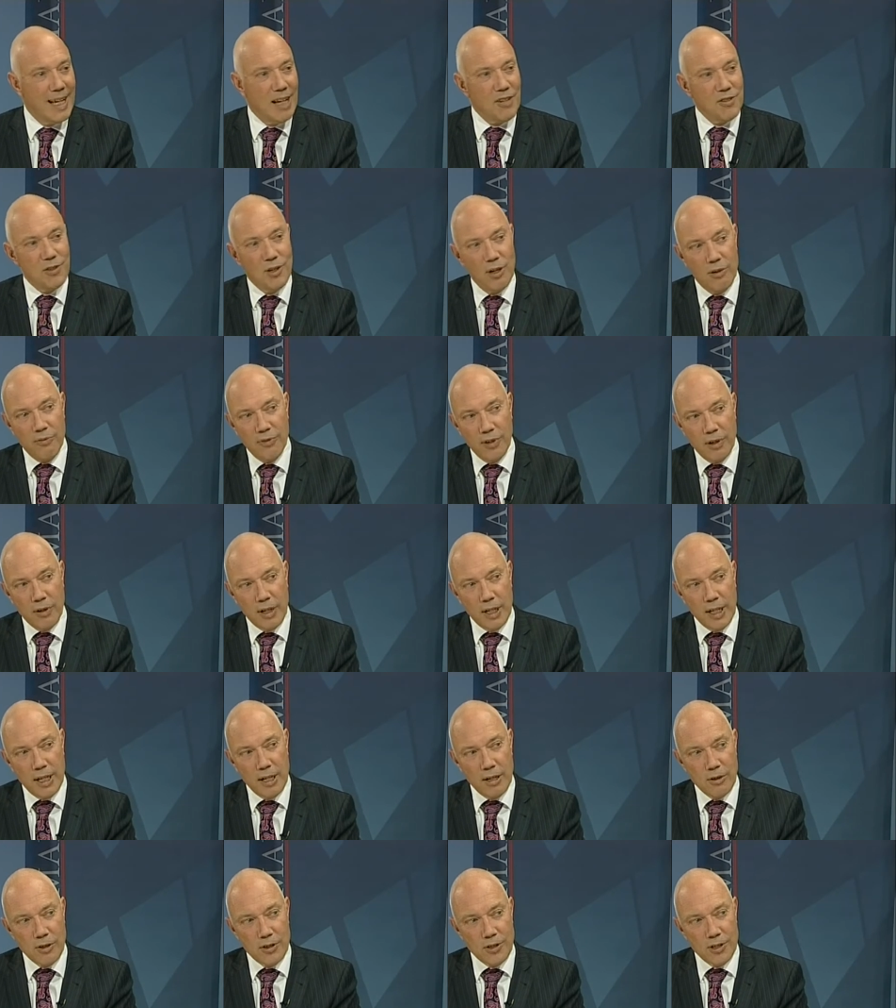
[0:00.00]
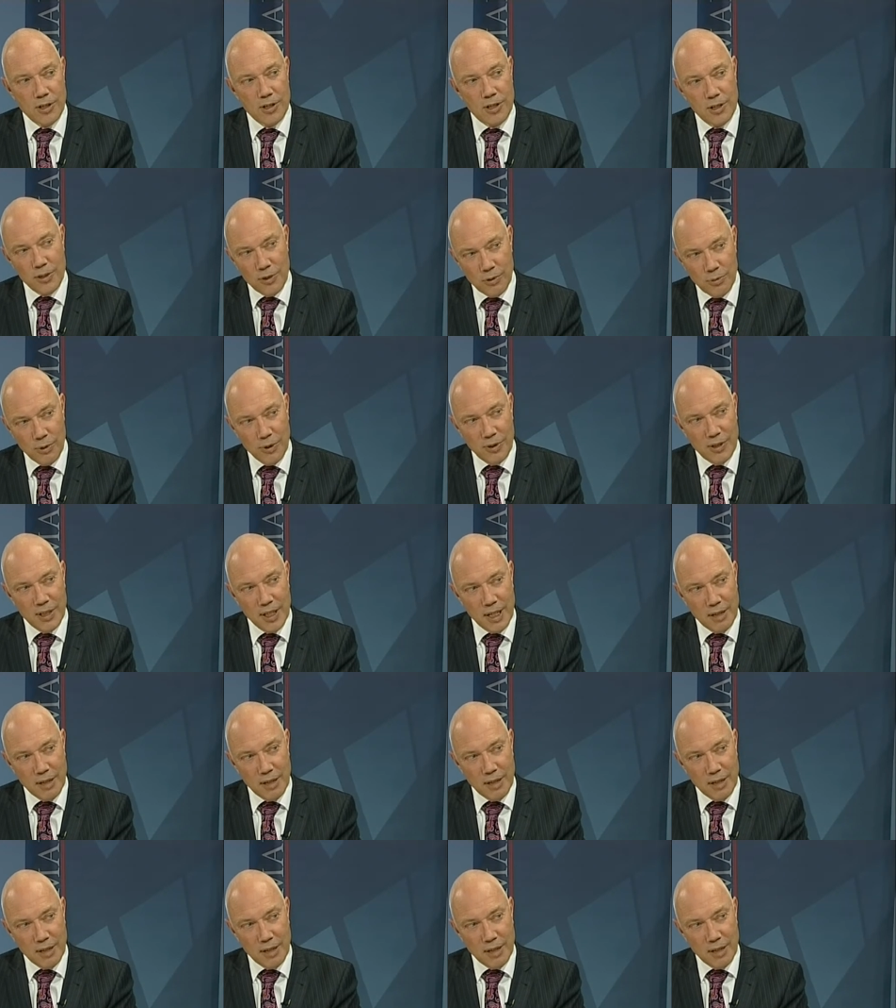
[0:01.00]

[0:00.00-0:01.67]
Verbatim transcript: has got very little to do with the